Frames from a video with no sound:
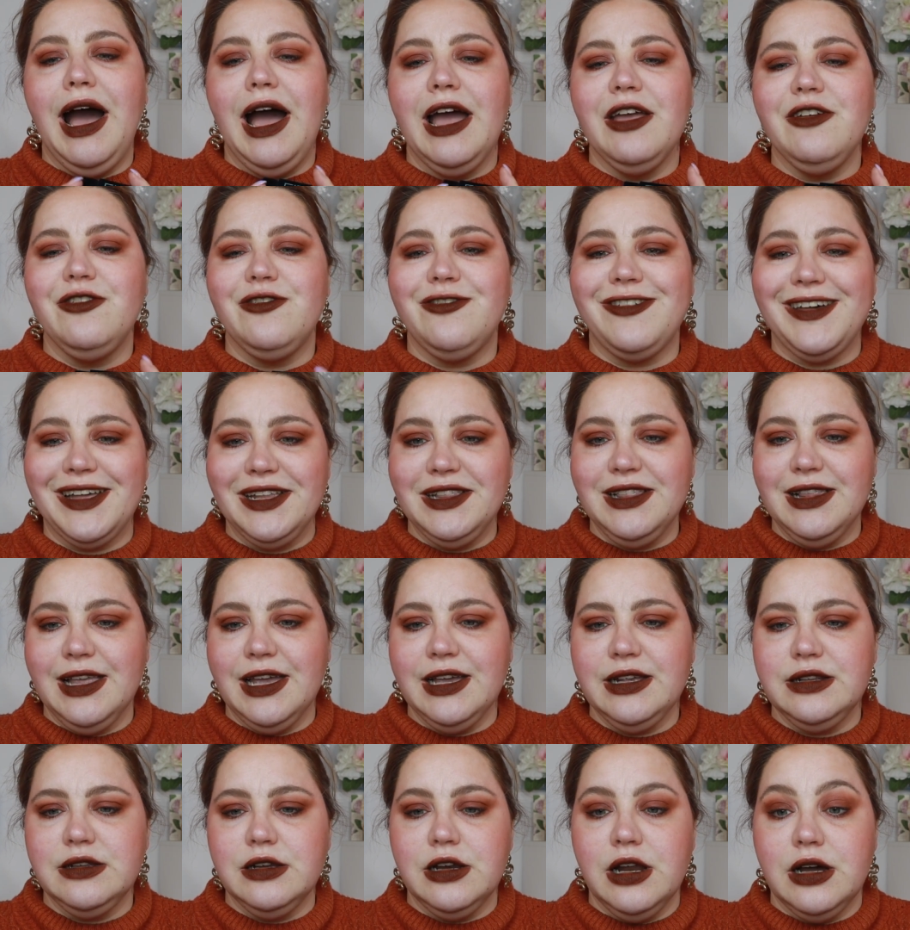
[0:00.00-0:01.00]
I felt
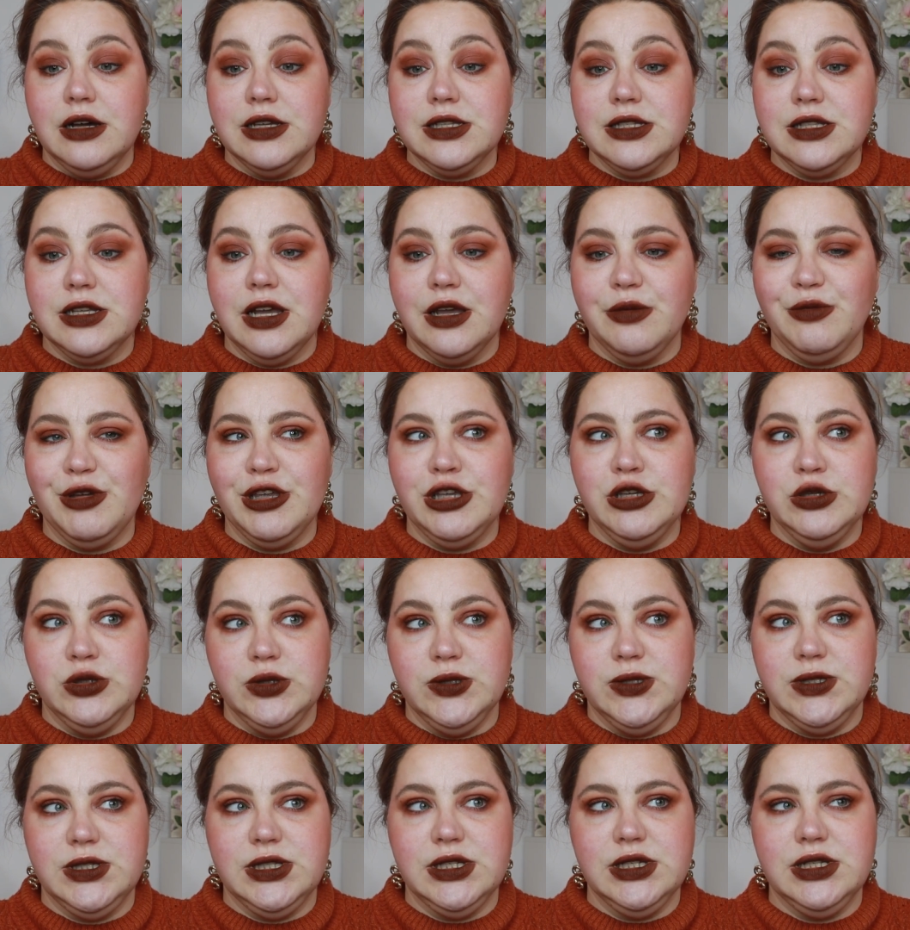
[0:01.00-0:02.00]
like the last time I
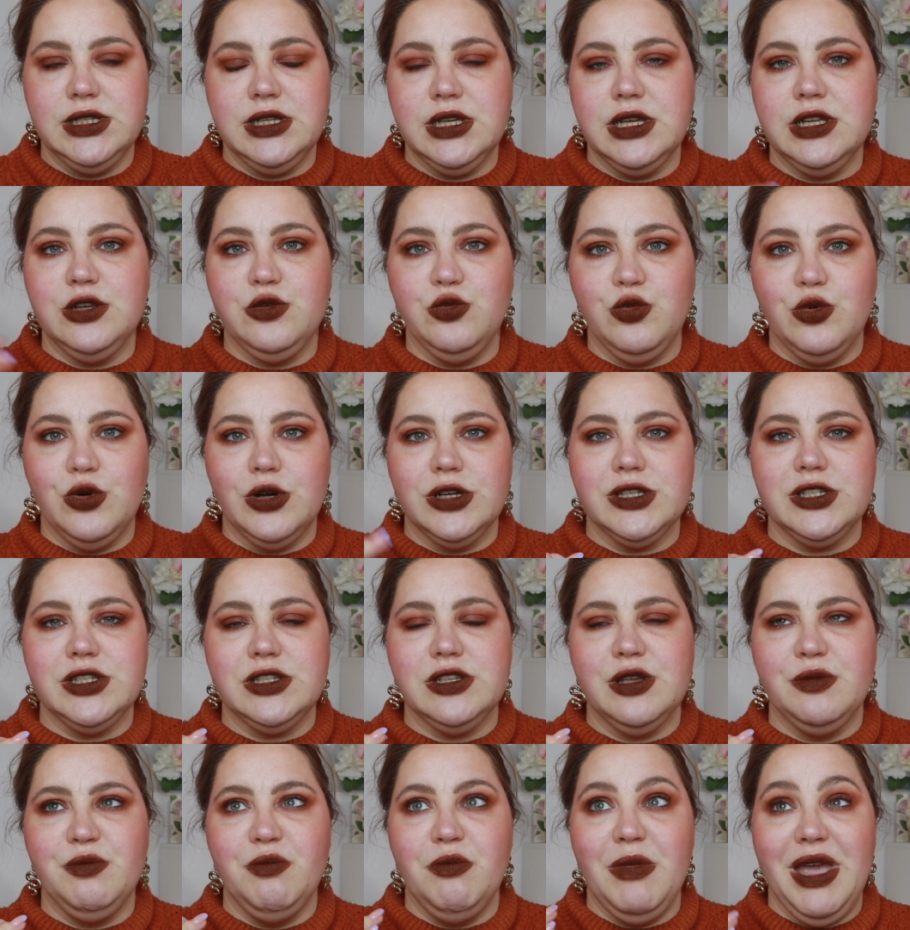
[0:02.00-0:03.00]
used it, it
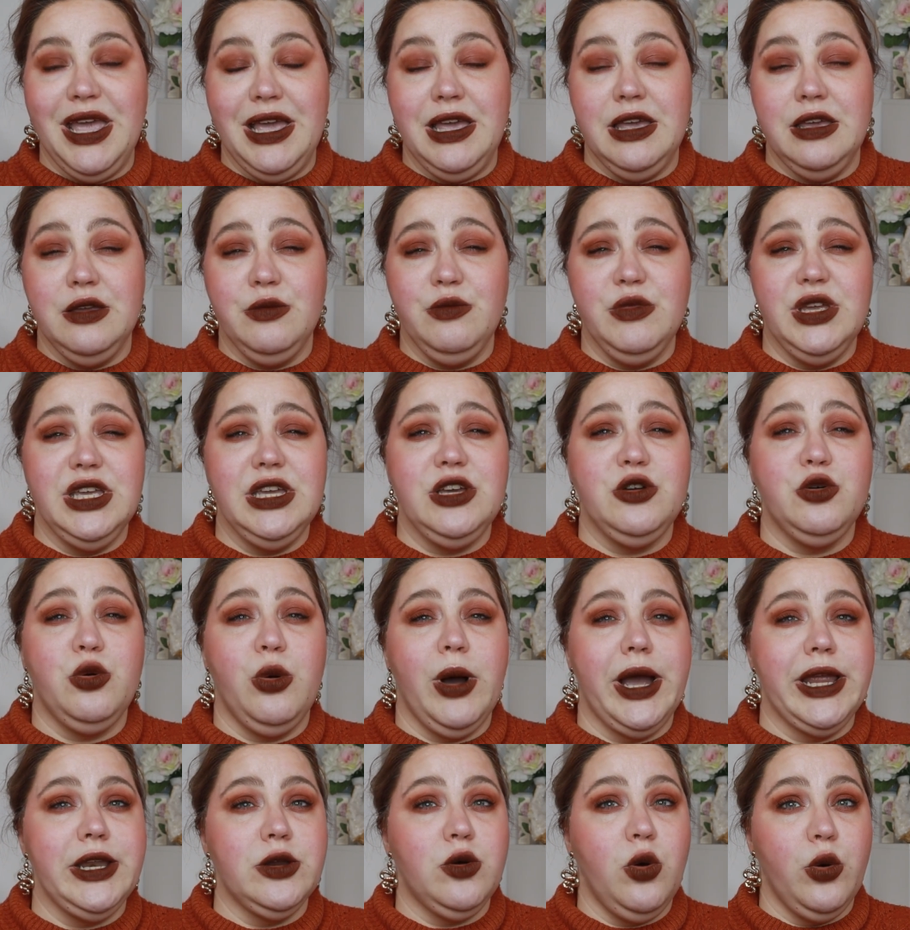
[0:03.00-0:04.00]
was making me
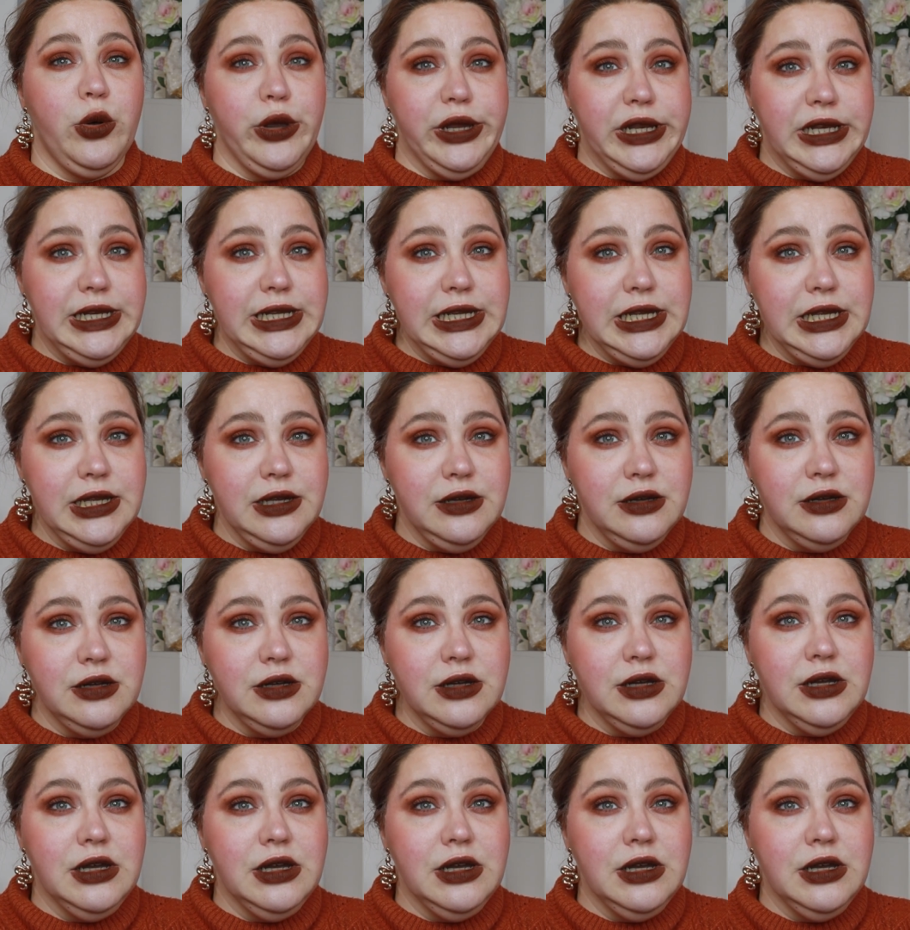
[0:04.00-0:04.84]
quite oily,